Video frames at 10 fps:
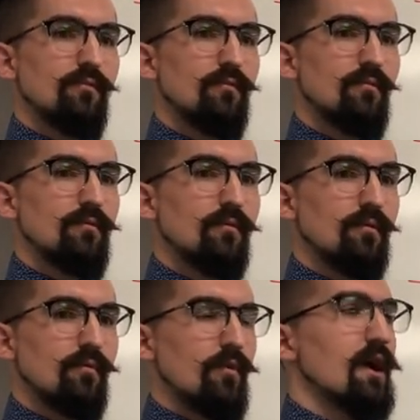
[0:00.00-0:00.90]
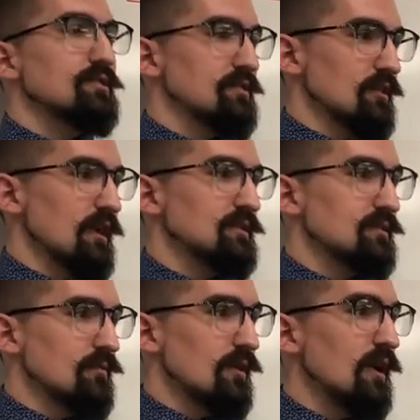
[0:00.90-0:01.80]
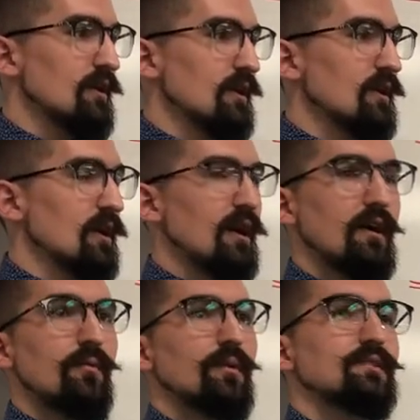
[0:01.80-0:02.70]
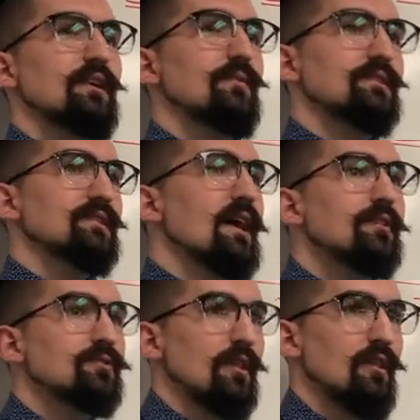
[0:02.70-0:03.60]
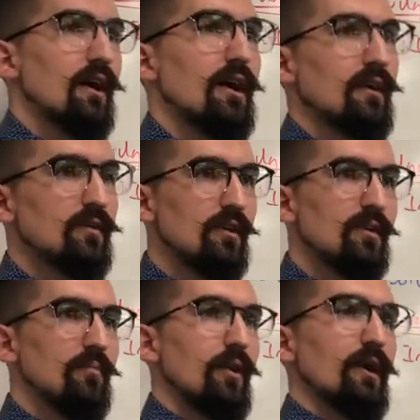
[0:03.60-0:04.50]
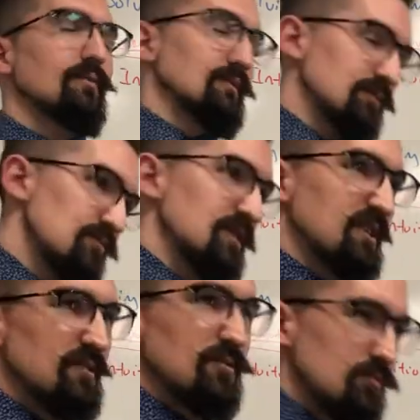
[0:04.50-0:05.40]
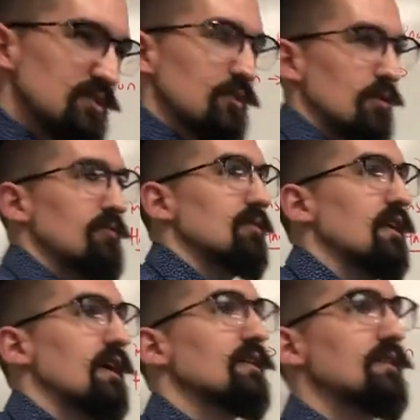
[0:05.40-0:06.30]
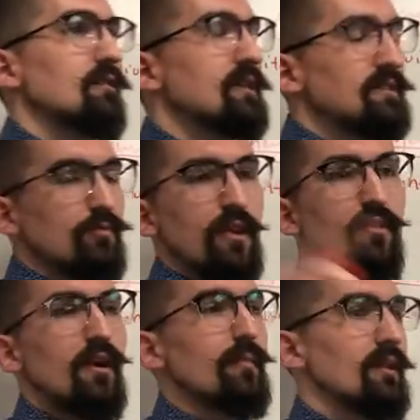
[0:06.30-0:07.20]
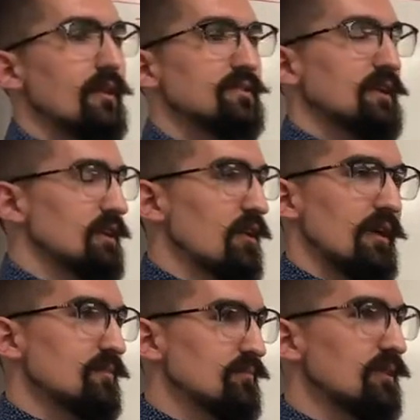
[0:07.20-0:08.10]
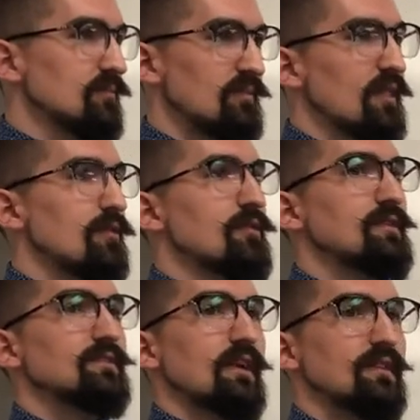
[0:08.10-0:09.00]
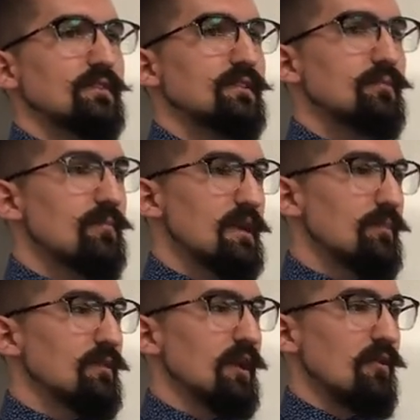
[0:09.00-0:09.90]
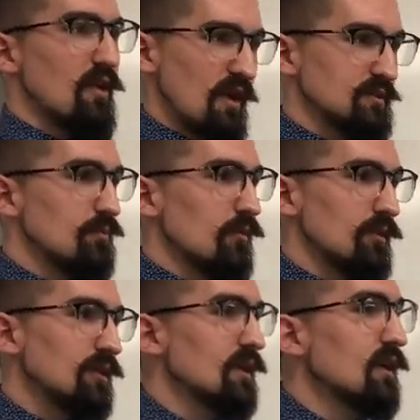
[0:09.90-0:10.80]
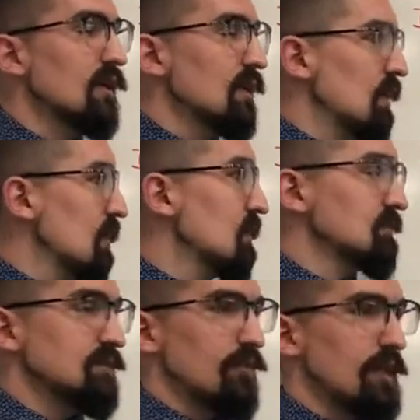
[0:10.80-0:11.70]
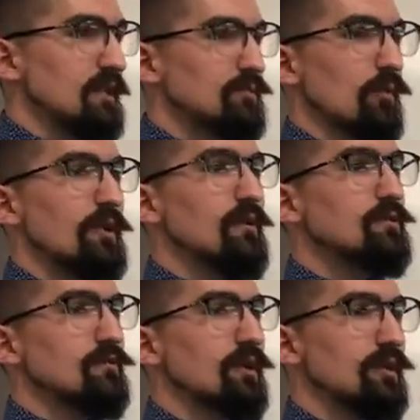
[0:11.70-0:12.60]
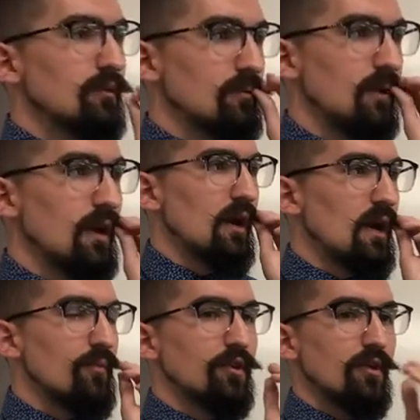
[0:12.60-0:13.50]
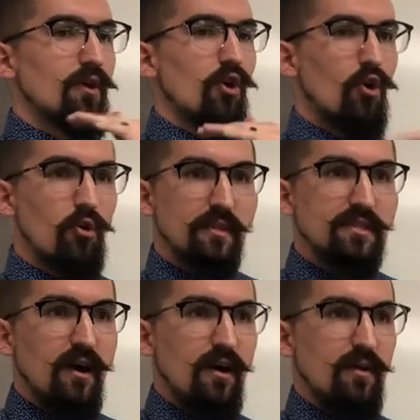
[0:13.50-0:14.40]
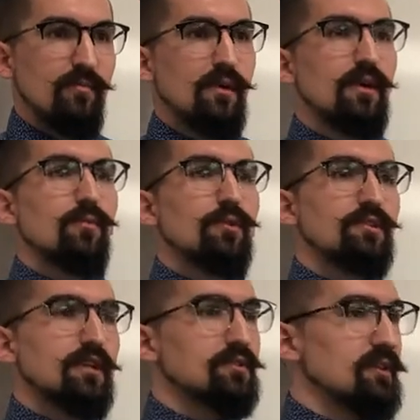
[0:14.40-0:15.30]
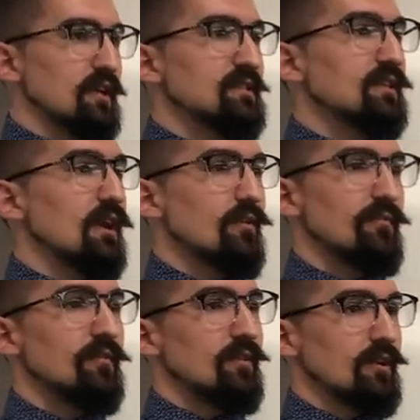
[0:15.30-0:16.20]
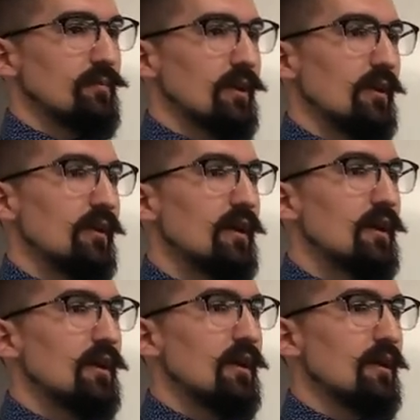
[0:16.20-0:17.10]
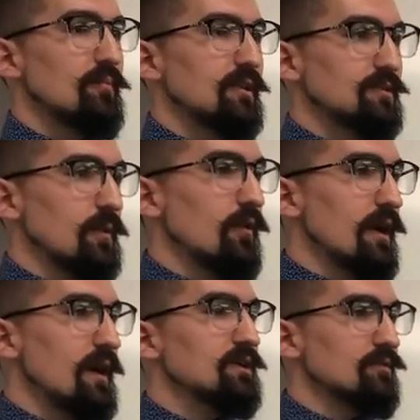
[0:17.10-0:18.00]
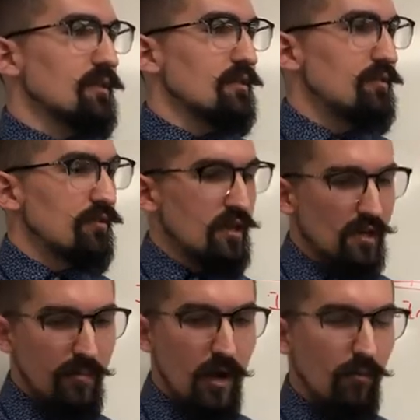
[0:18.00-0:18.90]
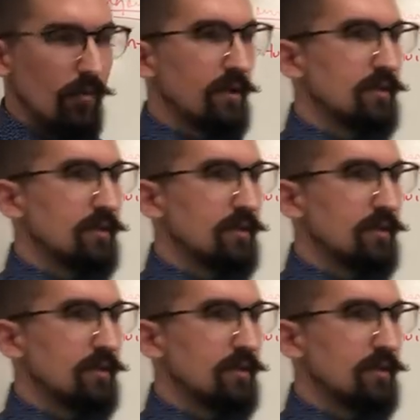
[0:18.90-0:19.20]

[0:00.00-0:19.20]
Rationalized, Rationalized it, right. Uh, it wasn't that he was intentionally lying, but he did sort of lie. At least when he thought about it later, he's like, no, that, that thirty seconds didn't make me later not to work. Uh, so that's what we usually do. Uh, and we do that all the time, which is actually kind of scary if you think about it, uh, because we don't actually think about what we